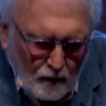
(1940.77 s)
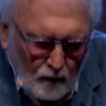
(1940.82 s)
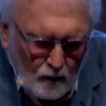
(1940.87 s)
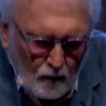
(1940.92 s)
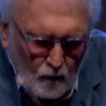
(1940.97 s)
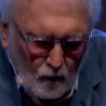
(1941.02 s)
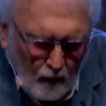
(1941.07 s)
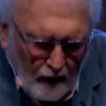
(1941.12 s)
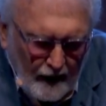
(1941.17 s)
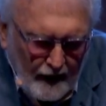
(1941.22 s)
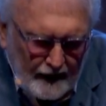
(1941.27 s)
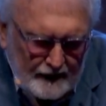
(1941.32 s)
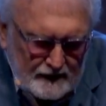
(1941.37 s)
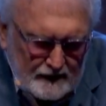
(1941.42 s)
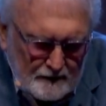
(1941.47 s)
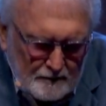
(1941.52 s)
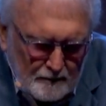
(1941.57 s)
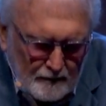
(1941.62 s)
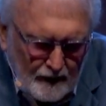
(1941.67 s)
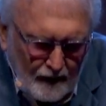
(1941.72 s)
rest,
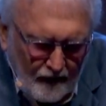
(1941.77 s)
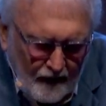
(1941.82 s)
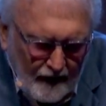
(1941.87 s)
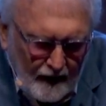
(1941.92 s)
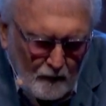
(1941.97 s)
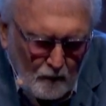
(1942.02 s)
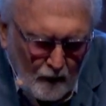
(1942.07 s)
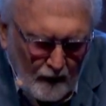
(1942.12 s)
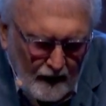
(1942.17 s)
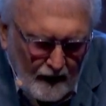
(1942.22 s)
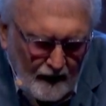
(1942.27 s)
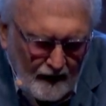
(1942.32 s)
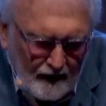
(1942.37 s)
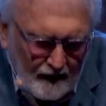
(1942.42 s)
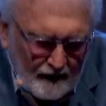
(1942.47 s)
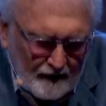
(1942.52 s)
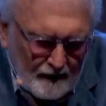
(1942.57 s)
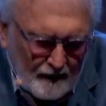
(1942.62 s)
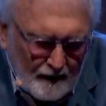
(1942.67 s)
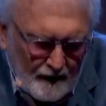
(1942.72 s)
but then we,
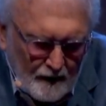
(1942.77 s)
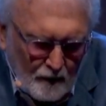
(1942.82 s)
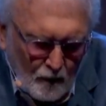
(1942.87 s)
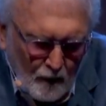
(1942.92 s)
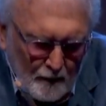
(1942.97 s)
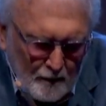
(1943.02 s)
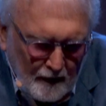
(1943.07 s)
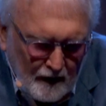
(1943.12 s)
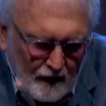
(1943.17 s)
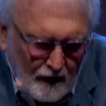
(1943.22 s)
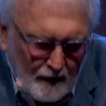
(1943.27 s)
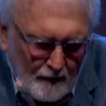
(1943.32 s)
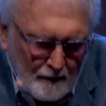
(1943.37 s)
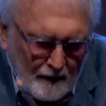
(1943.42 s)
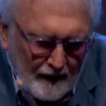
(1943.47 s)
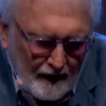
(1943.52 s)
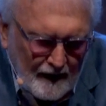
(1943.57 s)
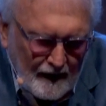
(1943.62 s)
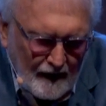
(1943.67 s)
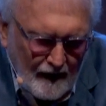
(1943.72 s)
we become
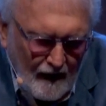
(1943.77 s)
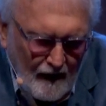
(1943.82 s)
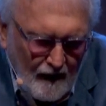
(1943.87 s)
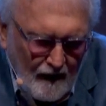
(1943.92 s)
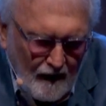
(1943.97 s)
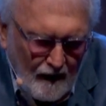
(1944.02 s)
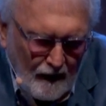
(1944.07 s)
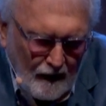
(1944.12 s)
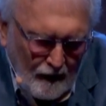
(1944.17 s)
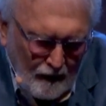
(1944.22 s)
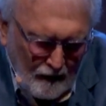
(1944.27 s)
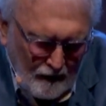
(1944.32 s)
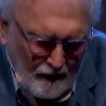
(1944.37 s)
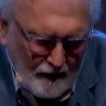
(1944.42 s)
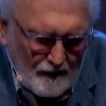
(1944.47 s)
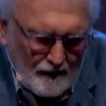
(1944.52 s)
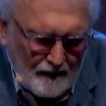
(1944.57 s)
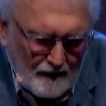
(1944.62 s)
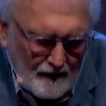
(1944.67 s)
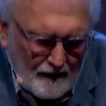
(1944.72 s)
in awe
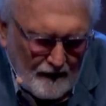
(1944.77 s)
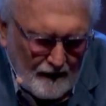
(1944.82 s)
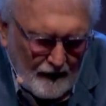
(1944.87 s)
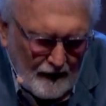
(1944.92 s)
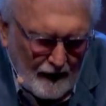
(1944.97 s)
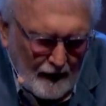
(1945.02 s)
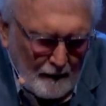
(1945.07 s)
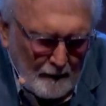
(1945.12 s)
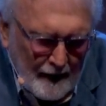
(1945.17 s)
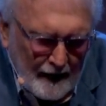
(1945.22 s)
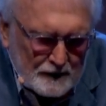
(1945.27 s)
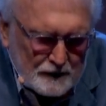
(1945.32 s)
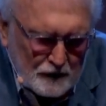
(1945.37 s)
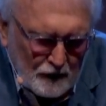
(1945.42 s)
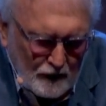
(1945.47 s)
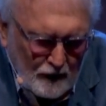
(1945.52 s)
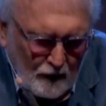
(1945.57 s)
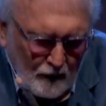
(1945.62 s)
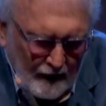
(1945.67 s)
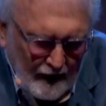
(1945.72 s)
about your
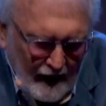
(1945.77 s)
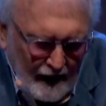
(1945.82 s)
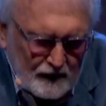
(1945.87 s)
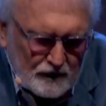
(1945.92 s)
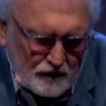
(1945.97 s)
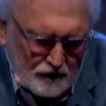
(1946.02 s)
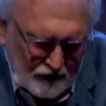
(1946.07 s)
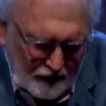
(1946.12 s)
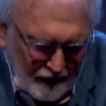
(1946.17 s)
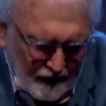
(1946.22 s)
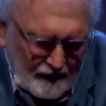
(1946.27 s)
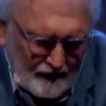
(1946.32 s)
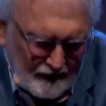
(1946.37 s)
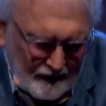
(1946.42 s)
creation.